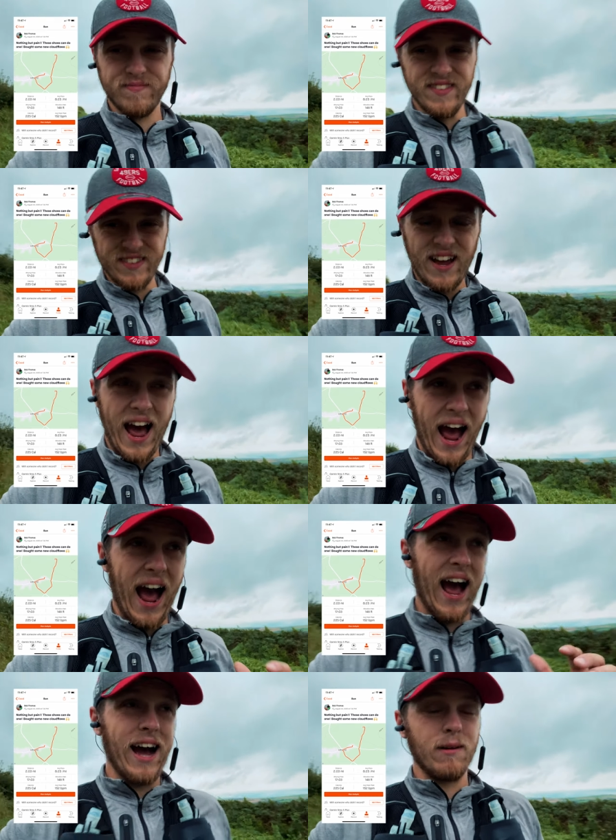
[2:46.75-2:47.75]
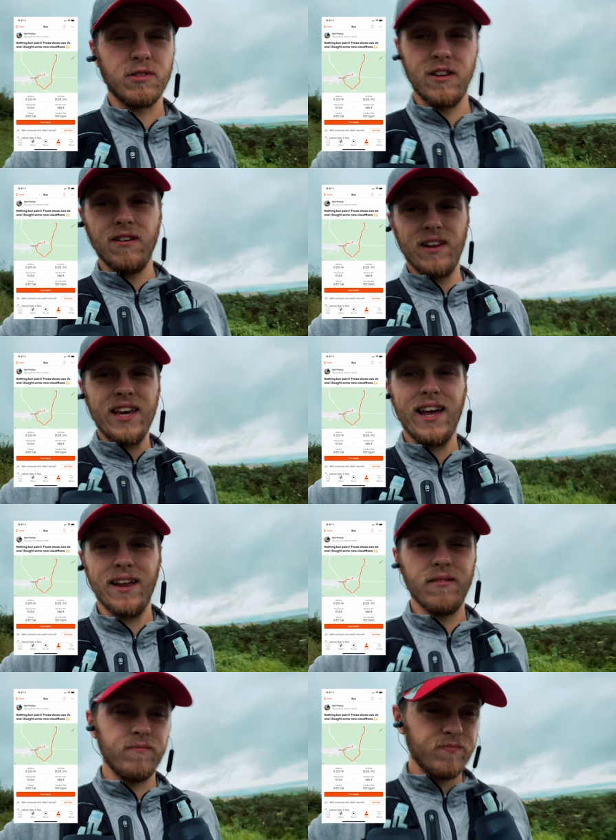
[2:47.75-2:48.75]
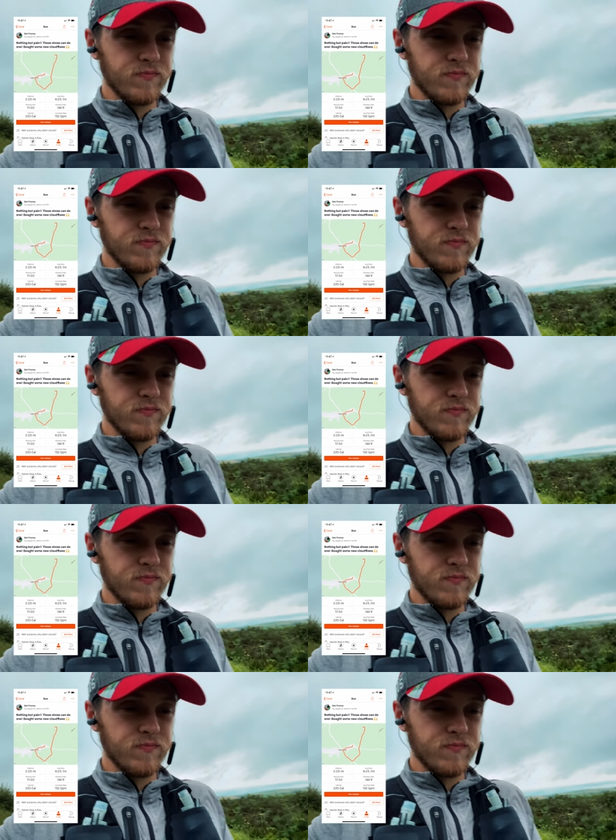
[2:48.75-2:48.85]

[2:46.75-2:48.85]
It's absolutely killing.